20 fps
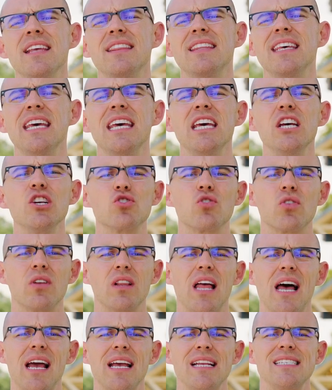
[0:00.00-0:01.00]
The
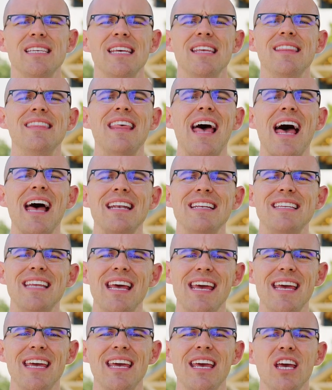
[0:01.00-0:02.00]
Israelites in that
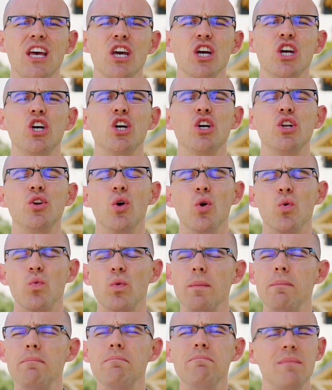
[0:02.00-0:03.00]
day could
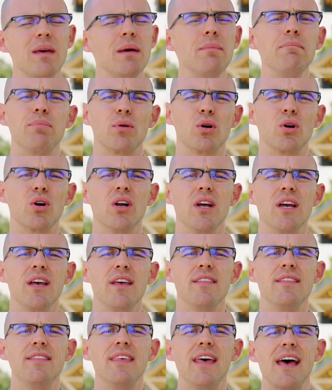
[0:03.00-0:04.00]
remember
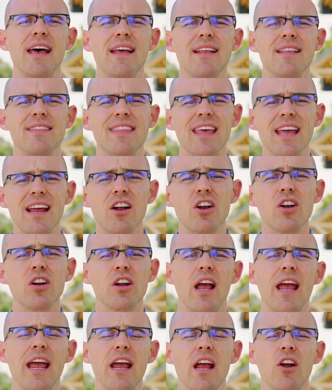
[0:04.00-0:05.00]
that their
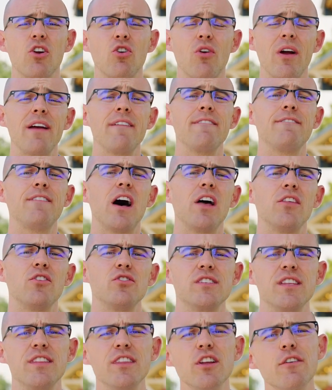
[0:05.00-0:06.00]

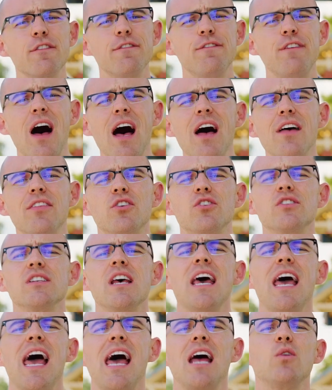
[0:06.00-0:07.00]
grandfathers and their fathers
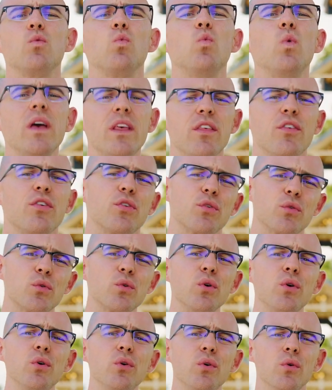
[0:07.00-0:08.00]
had went
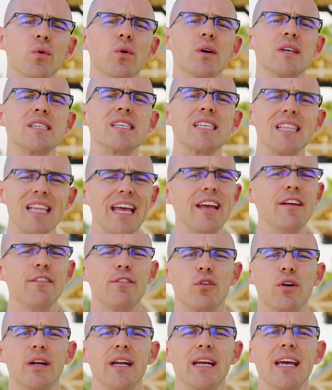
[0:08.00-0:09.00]
through
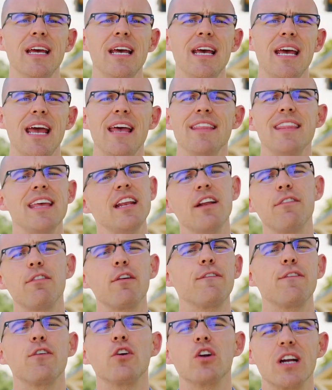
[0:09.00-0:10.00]
slavery, and they
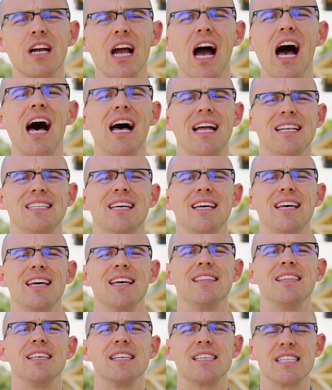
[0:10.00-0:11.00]
never forgot
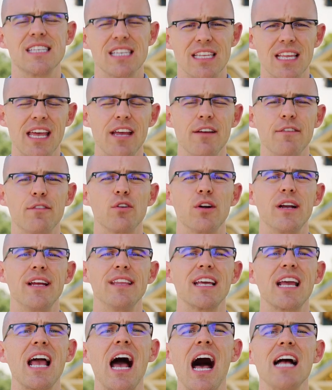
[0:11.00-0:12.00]
the slavery
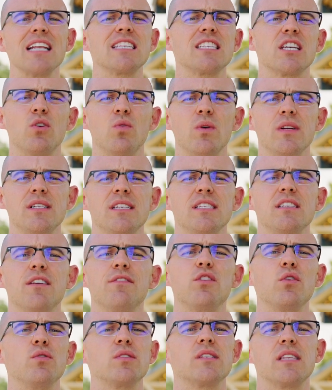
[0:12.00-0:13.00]
and the consequences
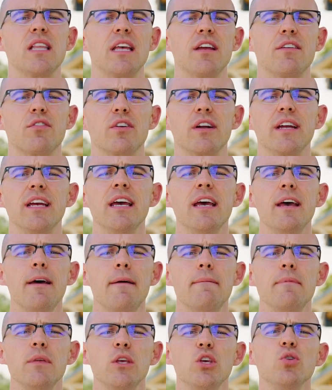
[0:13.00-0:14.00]
of those slavery.
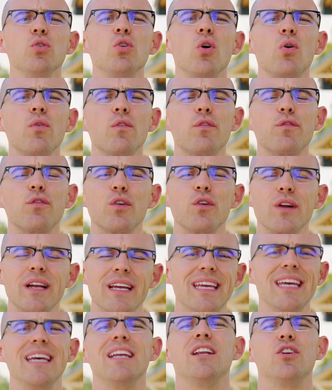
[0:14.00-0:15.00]
You don't
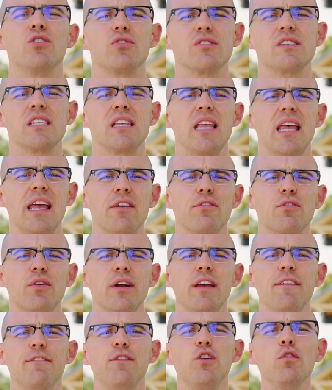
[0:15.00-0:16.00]
forget your
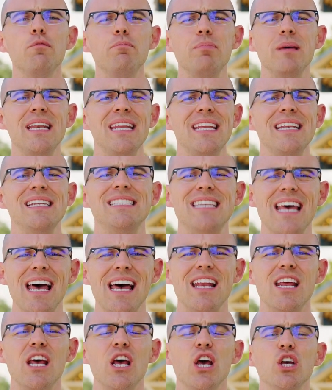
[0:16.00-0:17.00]
slavery. If you've been in
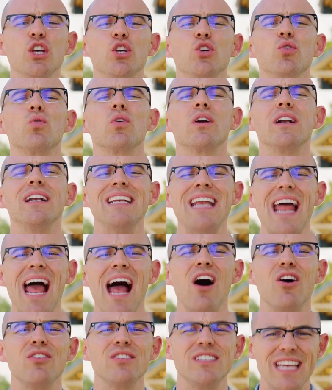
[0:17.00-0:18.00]
debt, you are
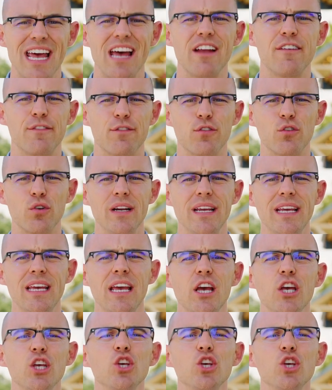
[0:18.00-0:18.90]
now debt-free.